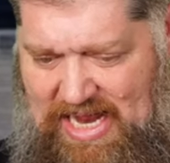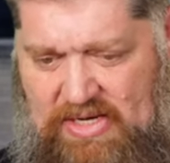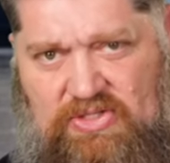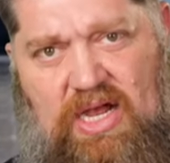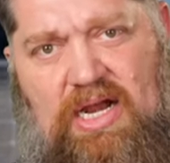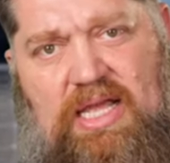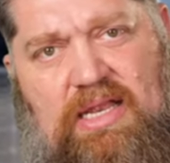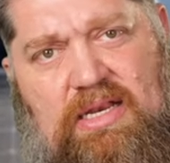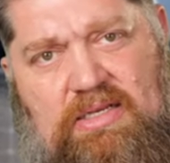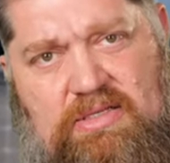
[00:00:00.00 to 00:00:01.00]
eyes on
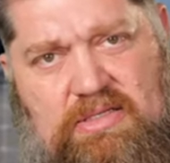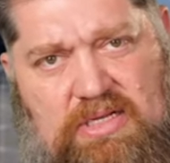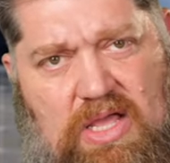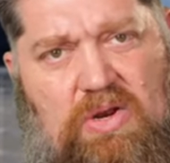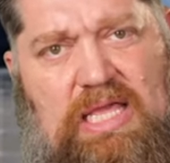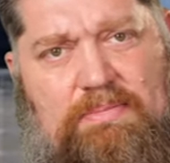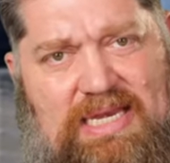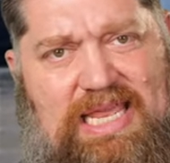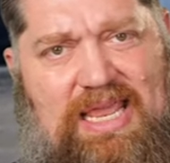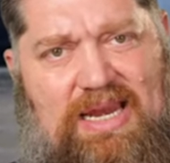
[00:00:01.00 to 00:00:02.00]
it, slowly,
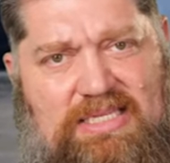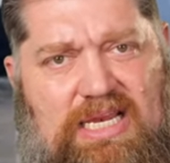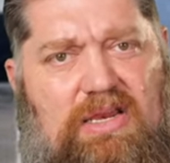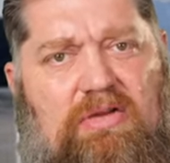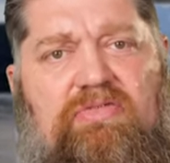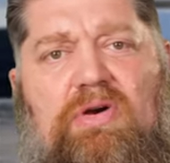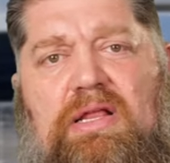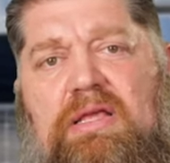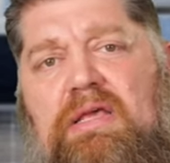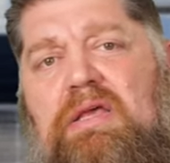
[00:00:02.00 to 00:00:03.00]
meticulously look for
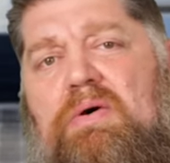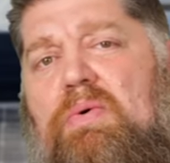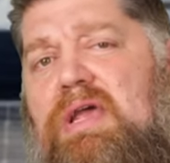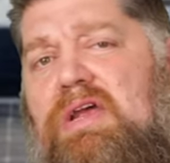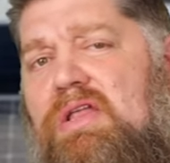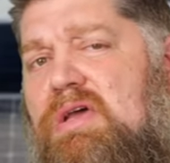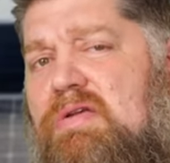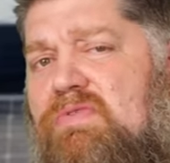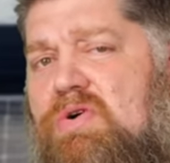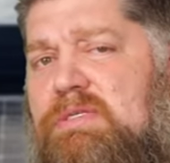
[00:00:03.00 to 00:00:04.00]
it. What you're
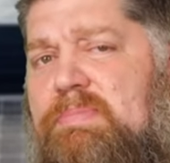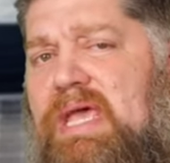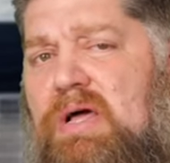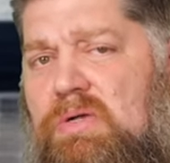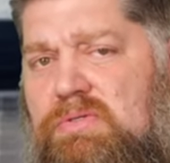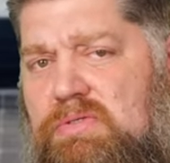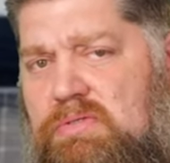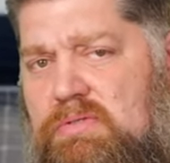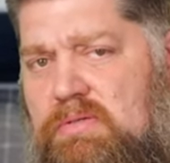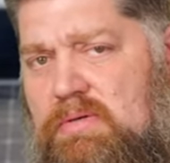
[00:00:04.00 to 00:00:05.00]
looking for is pinholes,
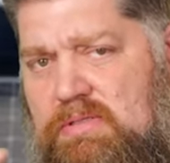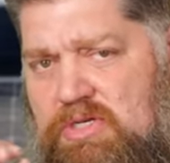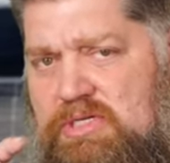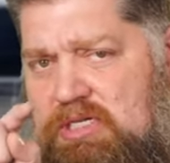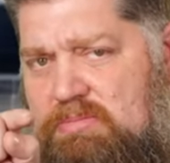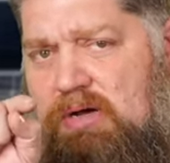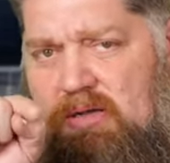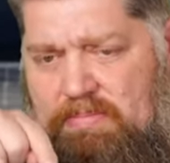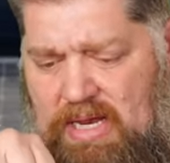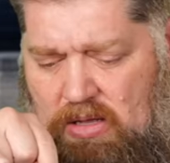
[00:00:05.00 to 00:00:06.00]
just a
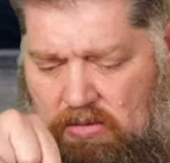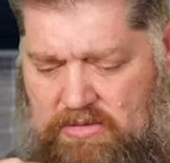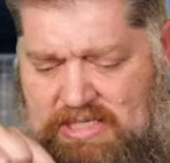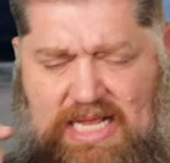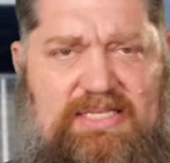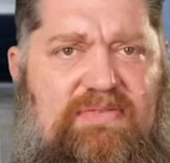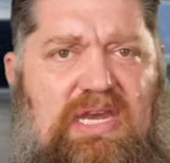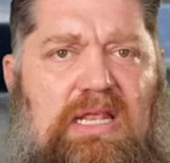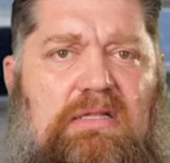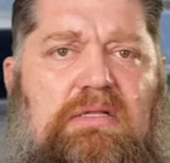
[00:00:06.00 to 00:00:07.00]
small pinhole, size of a
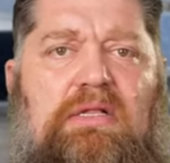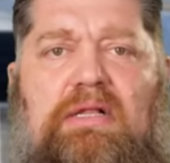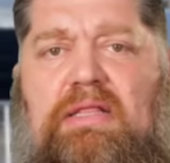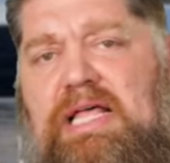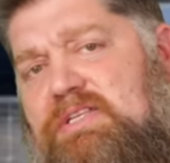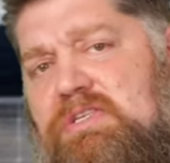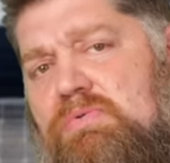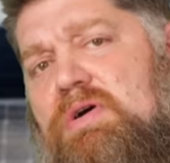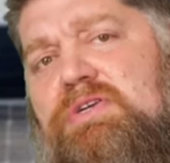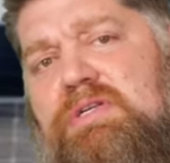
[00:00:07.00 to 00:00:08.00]
needle. That's the
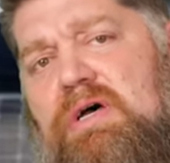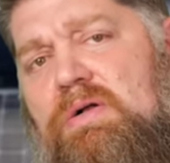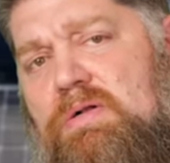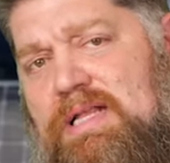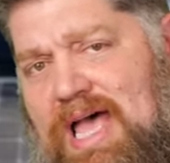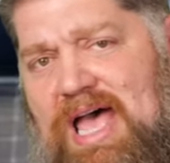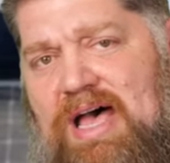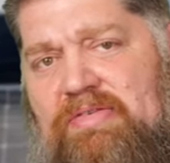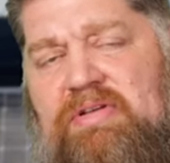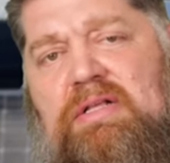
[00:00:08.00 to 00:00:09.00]
worst hole to
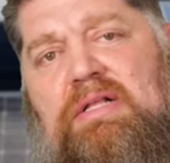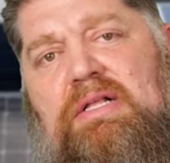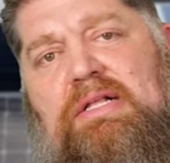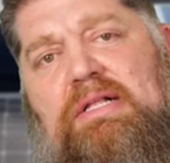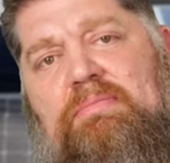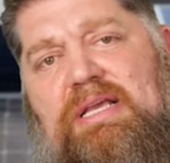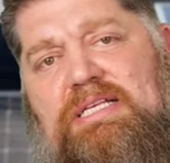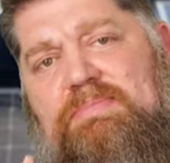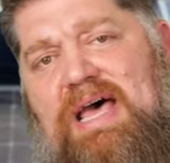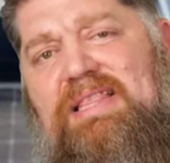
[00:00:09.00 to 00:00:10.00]
have.
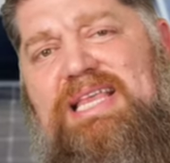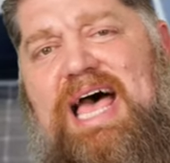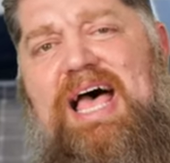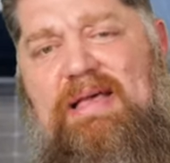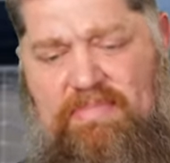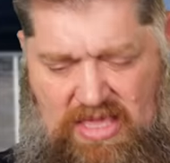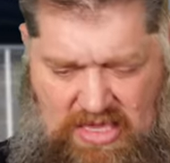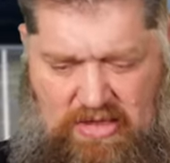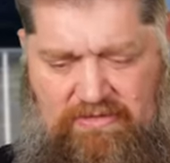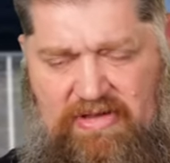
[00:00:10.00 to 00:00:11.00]
Because by the time
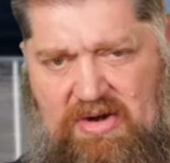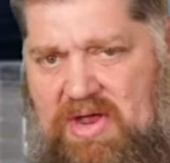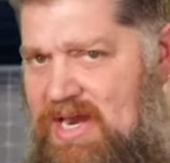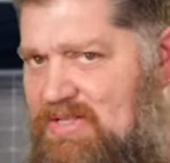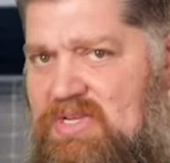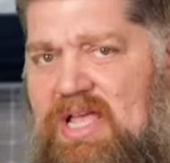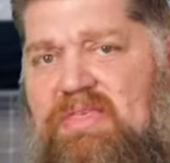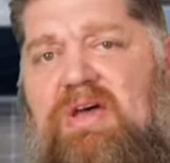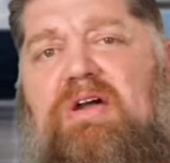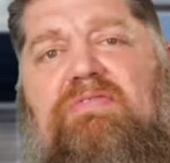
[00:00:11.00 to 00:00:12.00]
you figure out inside
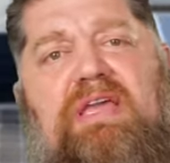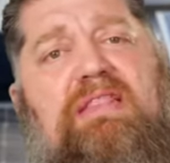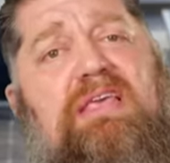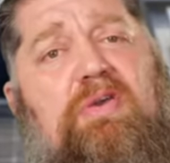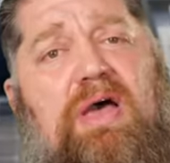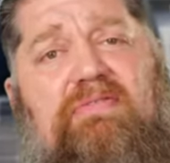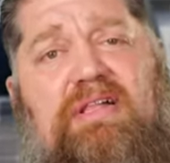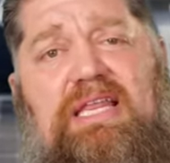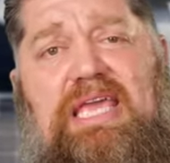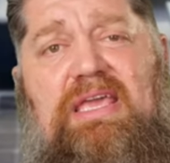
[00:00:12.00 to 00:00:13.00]
the RV that you have
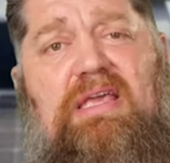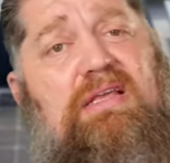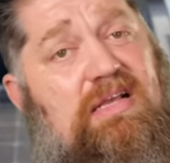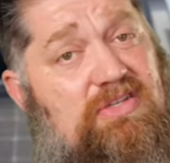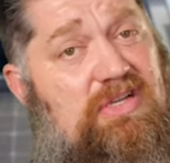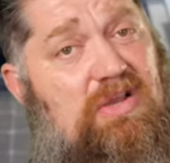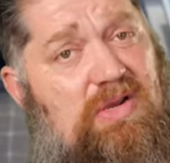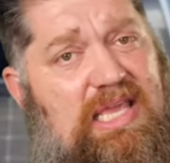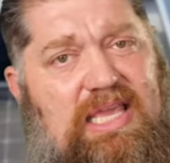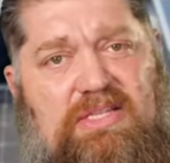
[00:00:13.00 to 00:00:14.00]
a leak, a slow
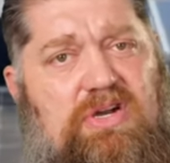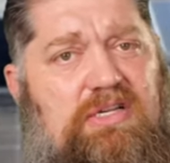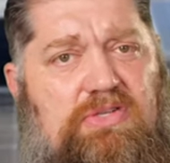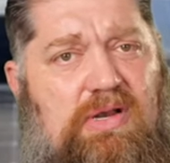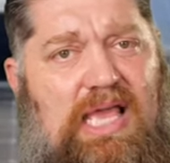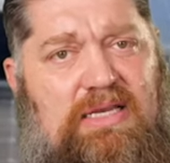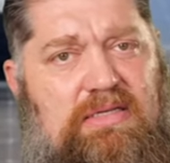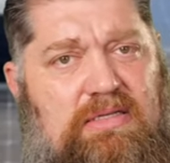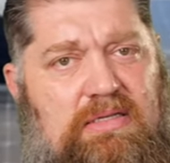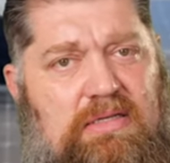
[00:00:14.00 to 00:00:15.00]
leak, it's already too late.